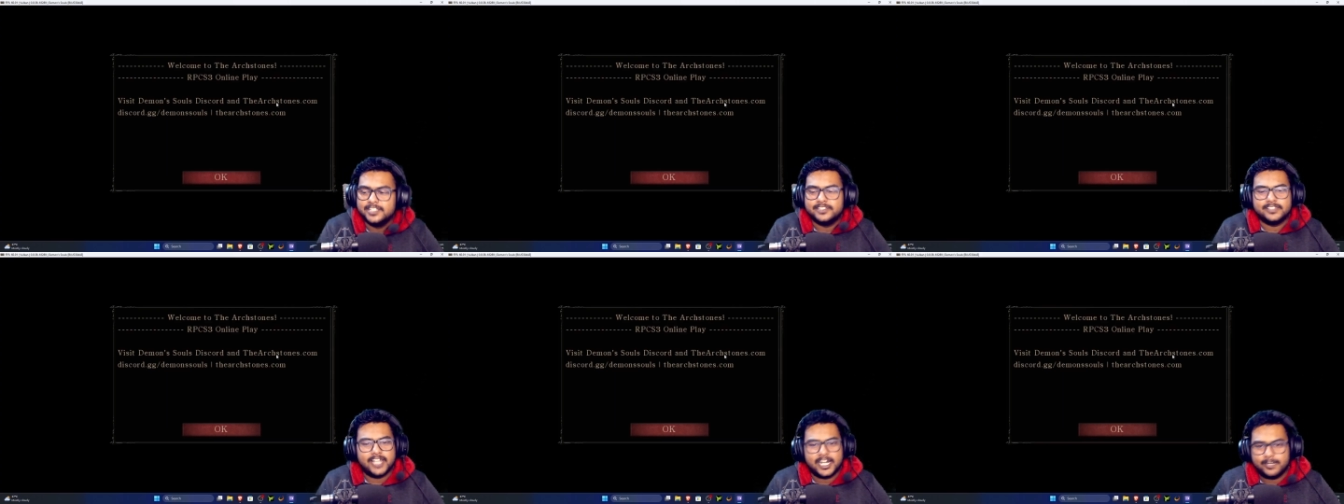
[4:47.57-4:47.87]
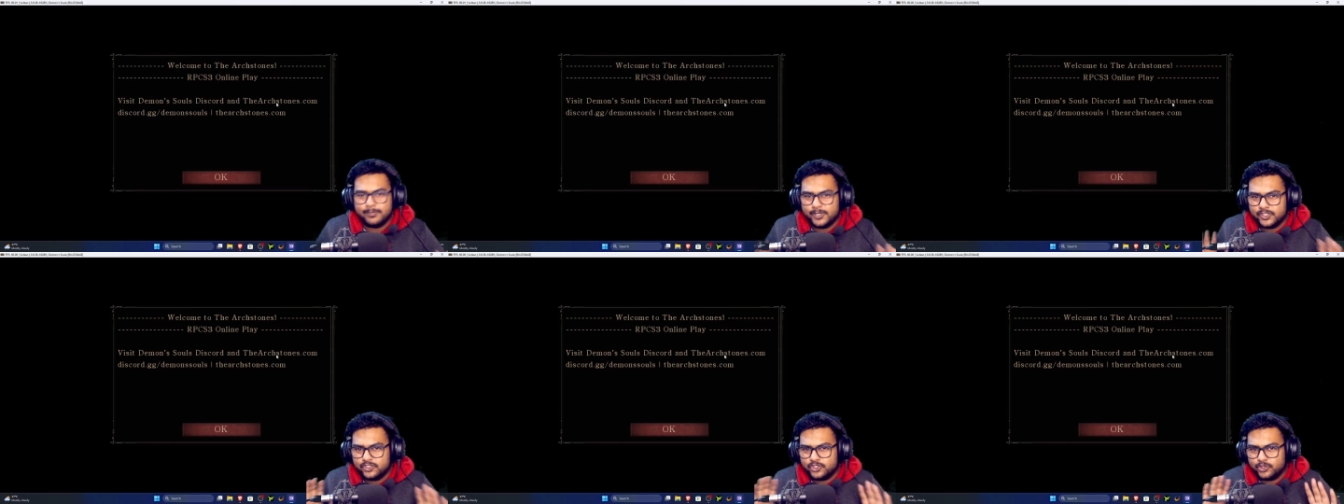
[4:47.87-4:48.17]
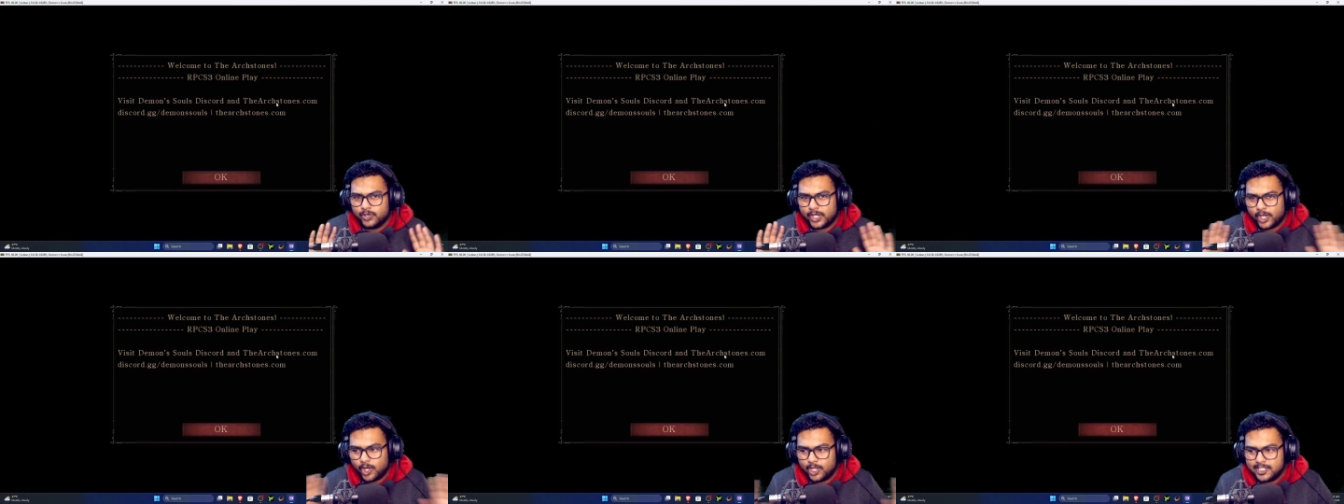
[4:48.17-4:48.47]
that means
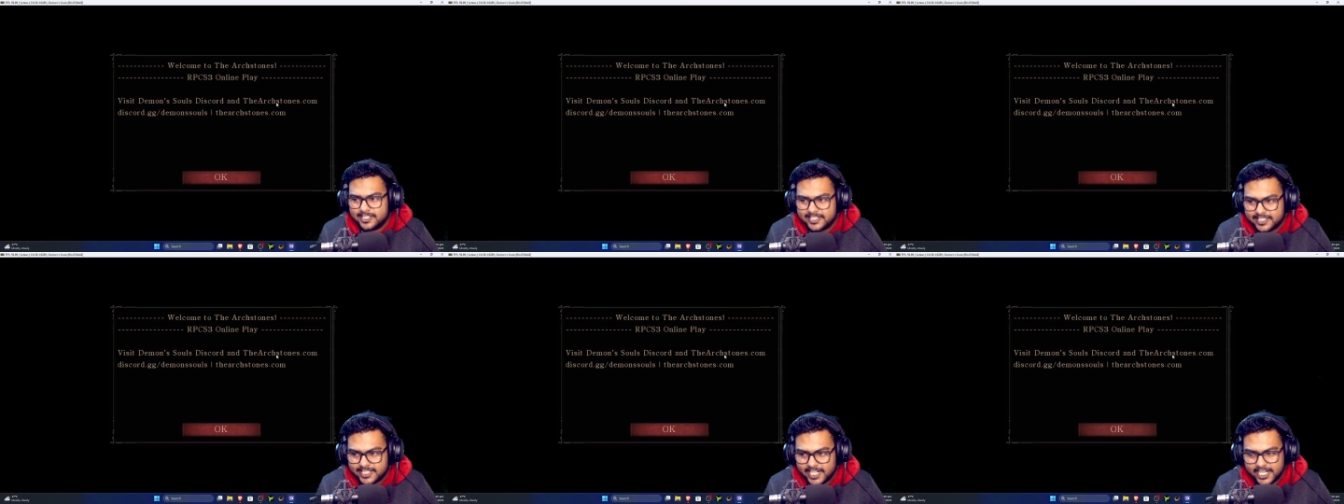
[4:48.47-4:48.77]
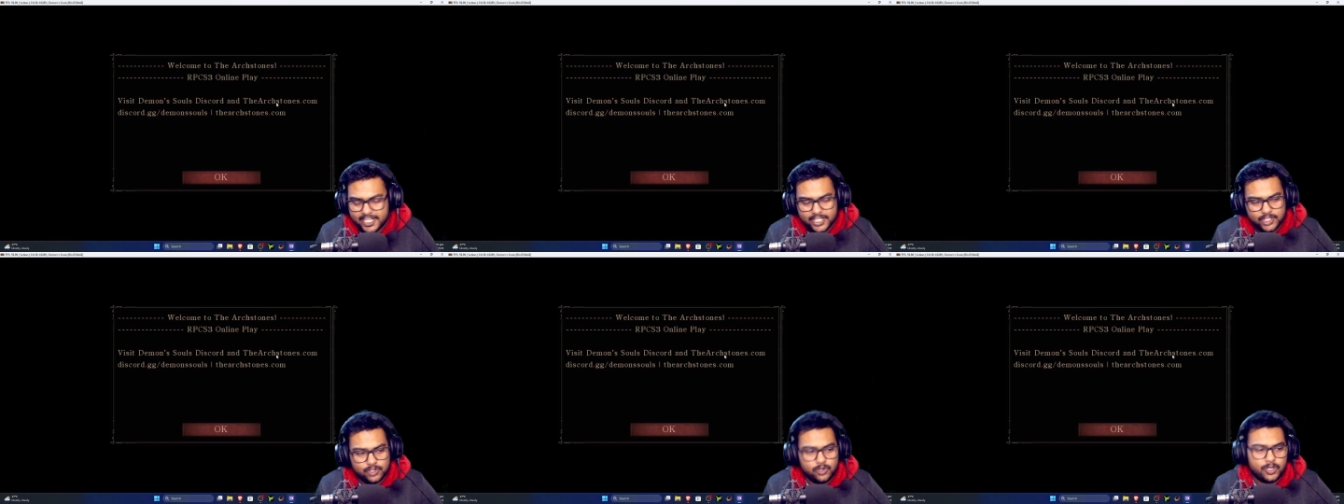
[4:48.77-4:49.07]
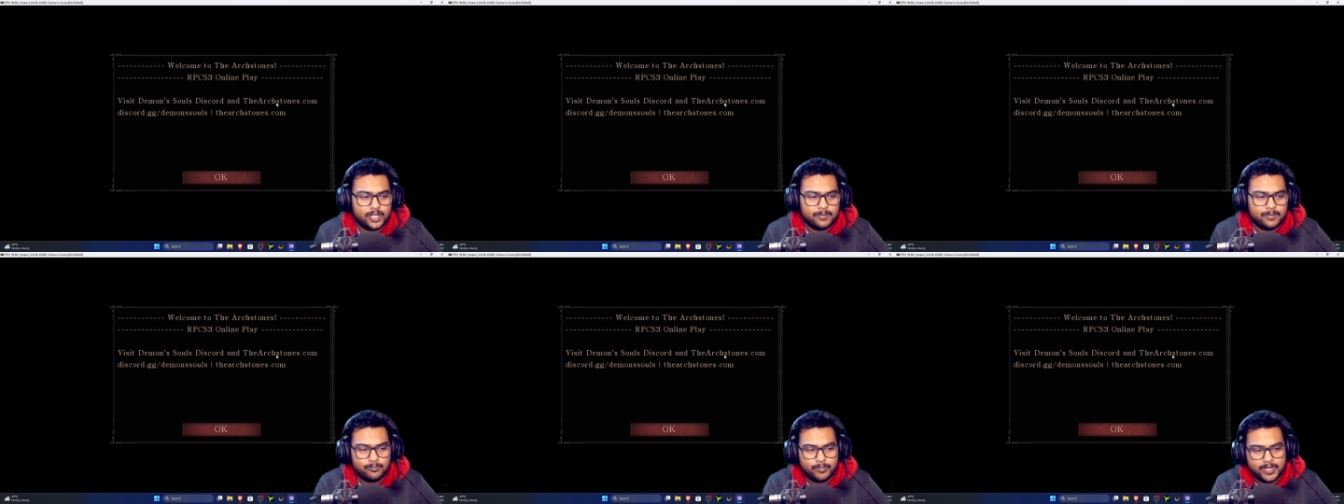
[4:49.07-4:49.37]
you are all set. You
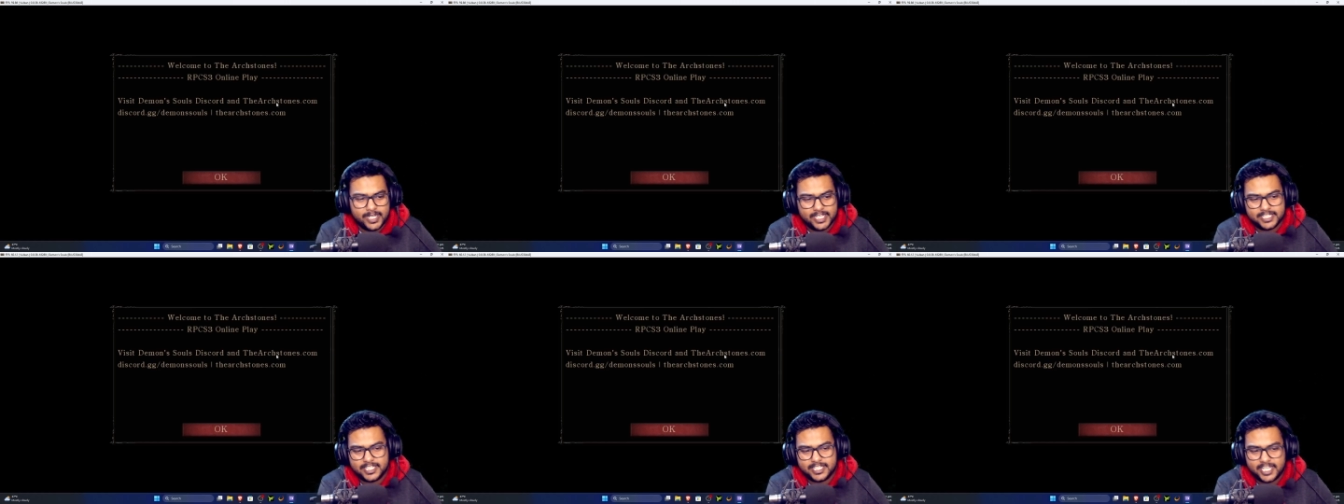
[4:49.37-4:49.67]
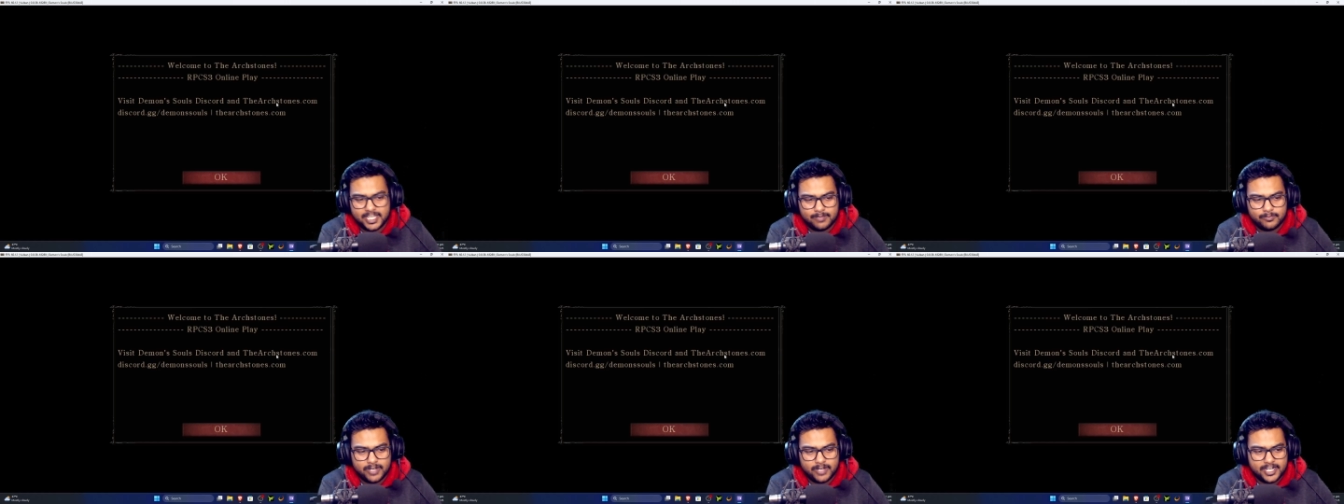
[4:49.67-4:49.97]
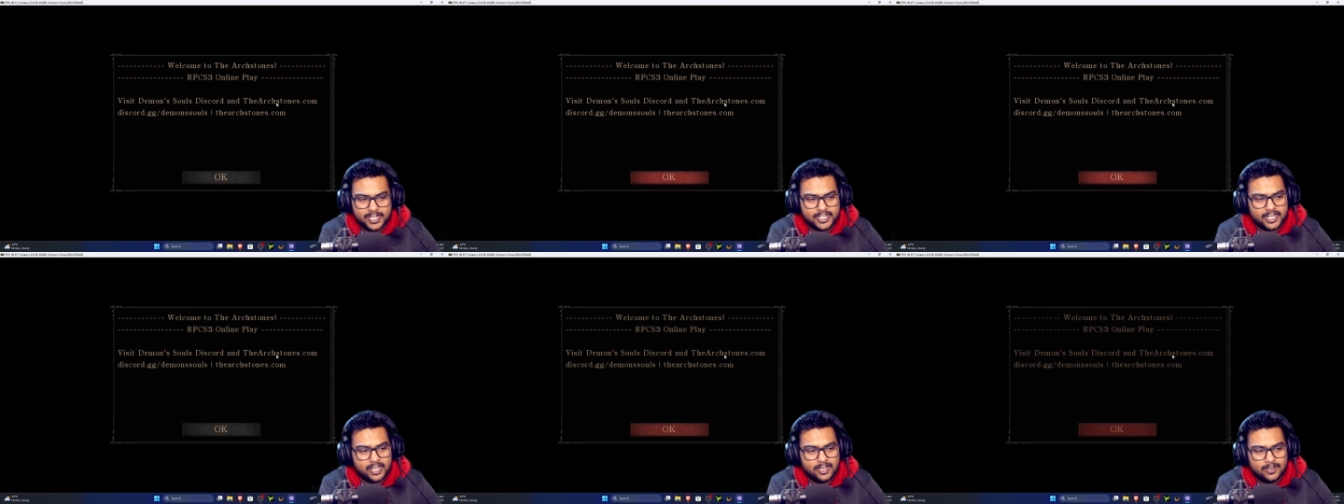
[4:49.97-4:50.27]
can play the game
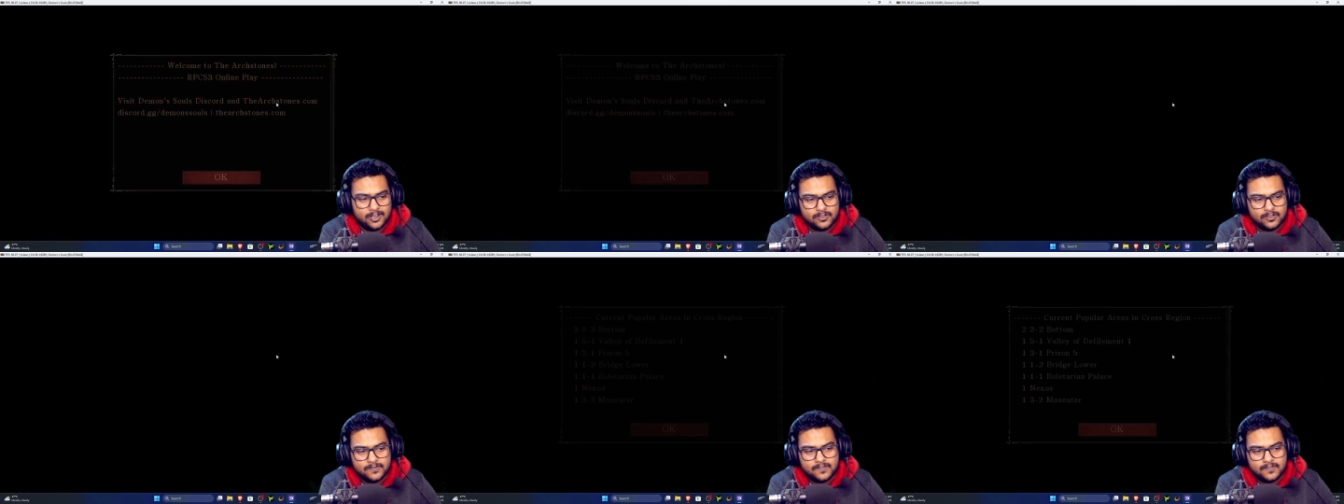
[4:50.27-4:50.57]
right now,